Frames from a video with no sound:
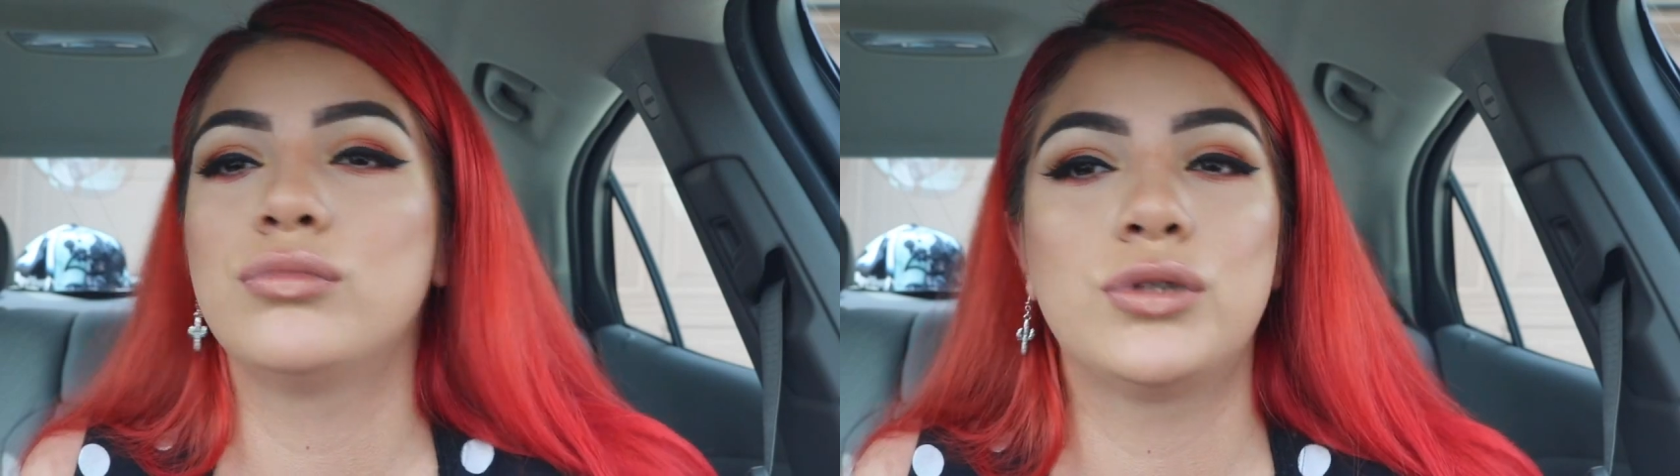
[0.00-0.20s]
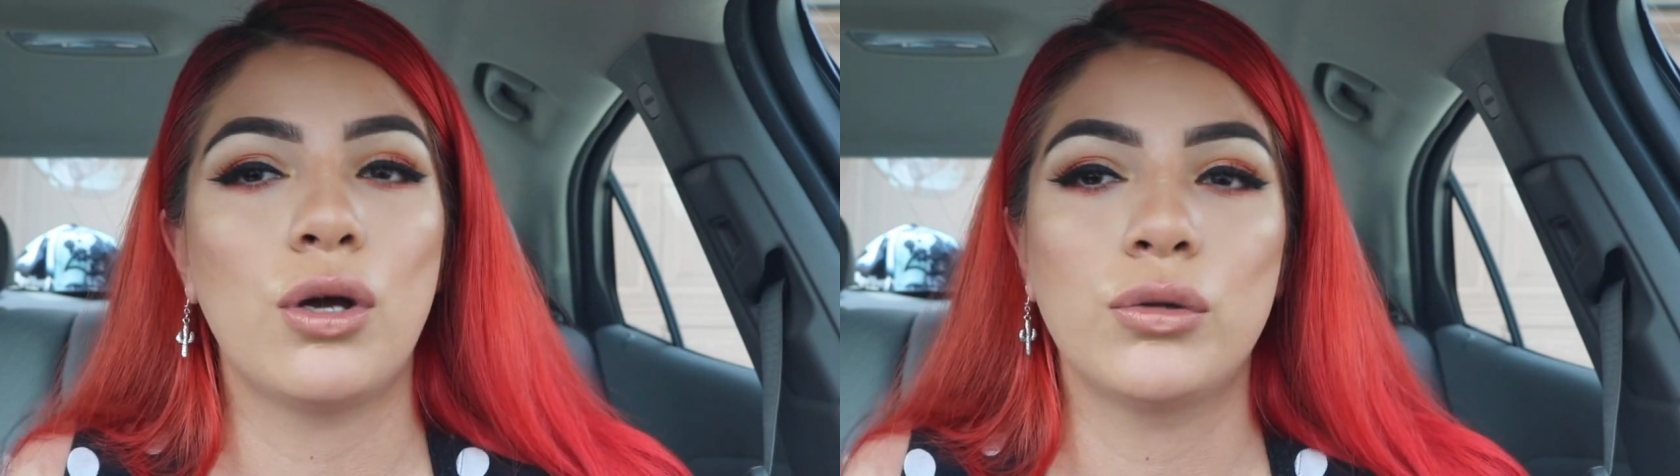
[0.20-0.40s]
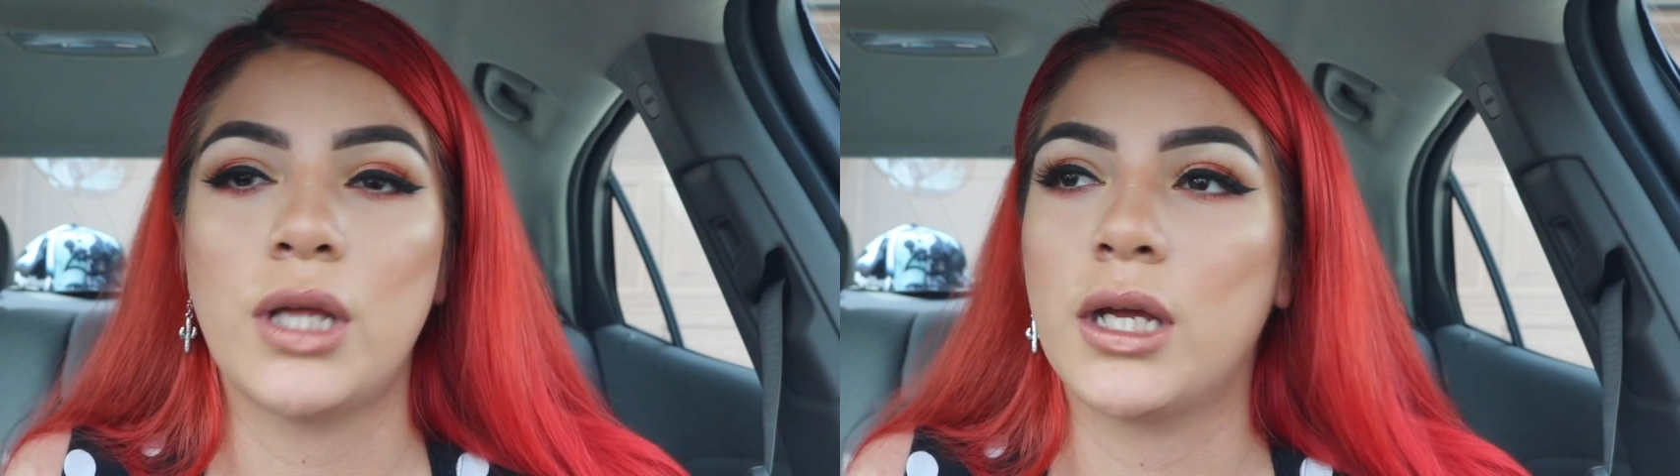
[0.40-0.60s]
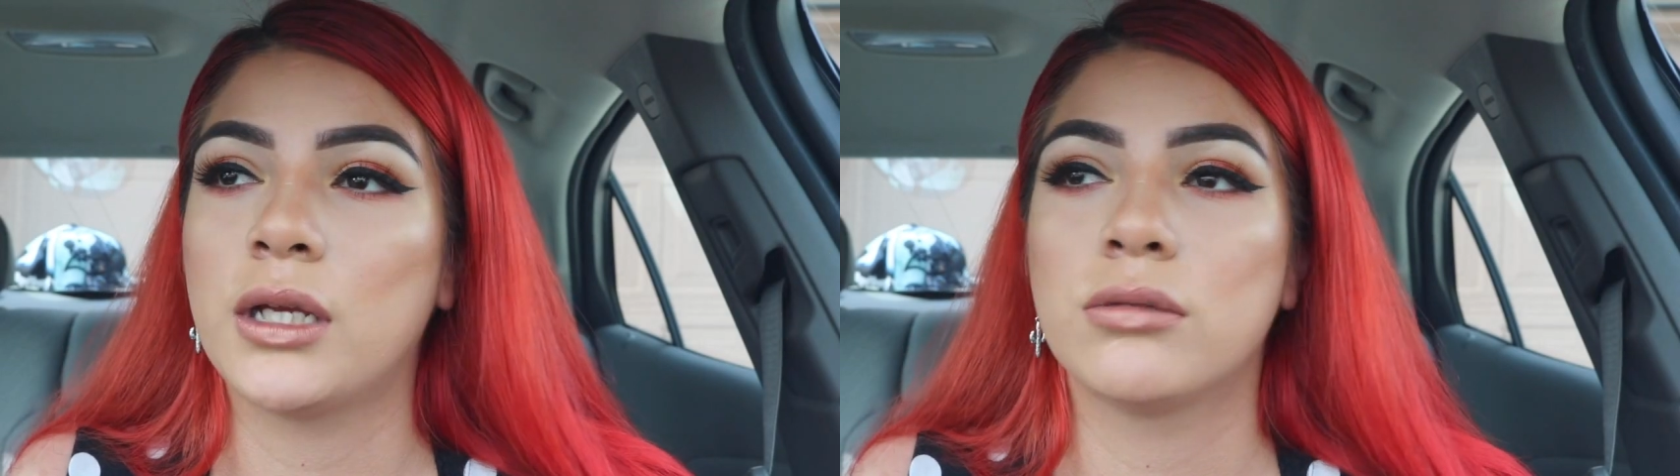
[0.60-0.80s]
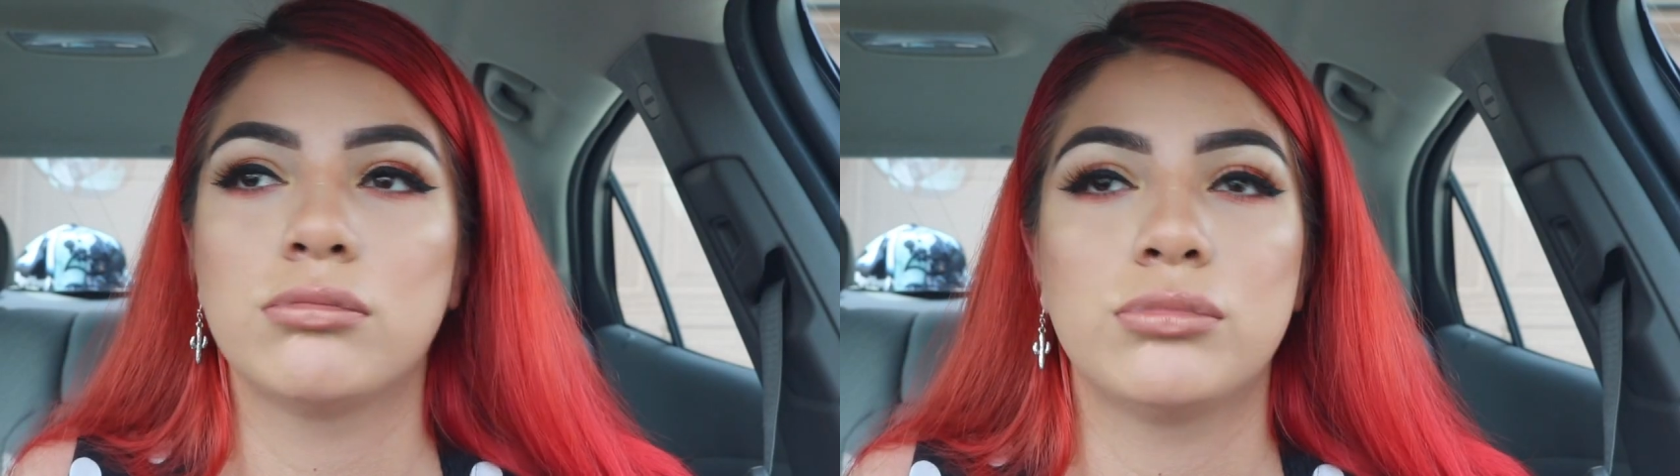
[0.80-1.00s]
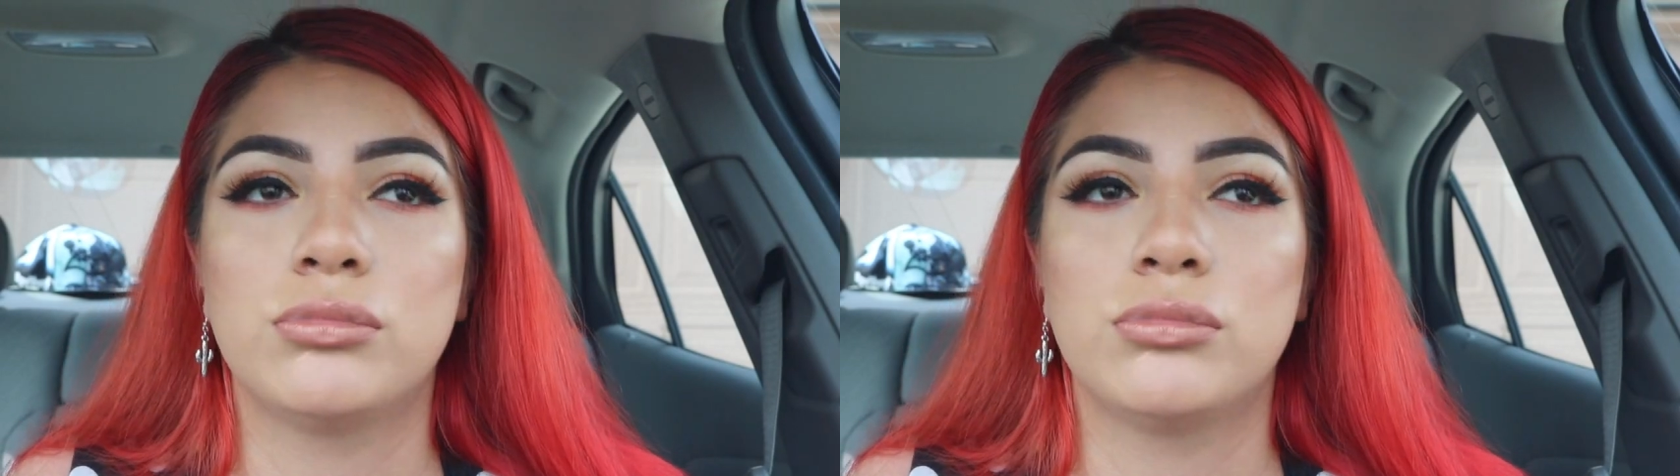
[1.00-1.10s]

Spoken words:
don't like